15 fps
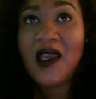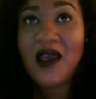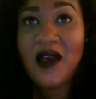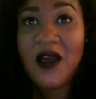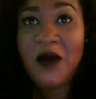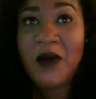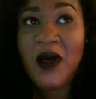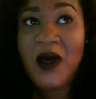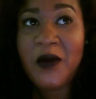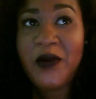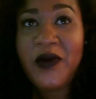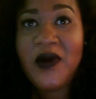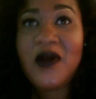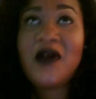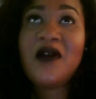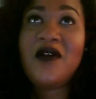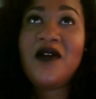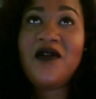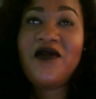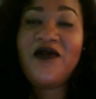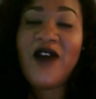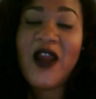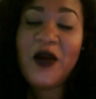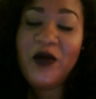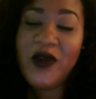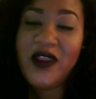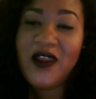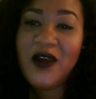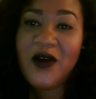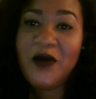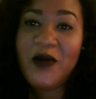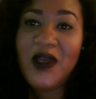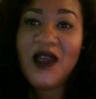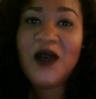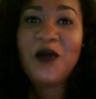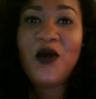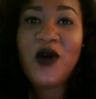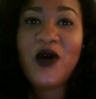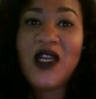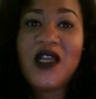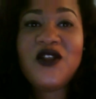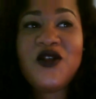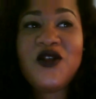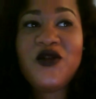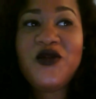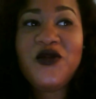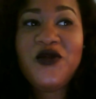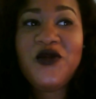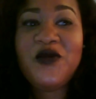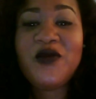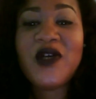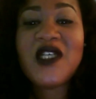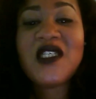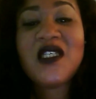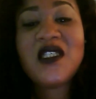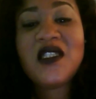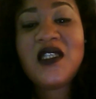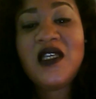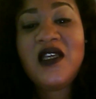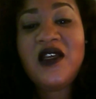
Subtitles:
Get her up, fight with them in the morning, brush his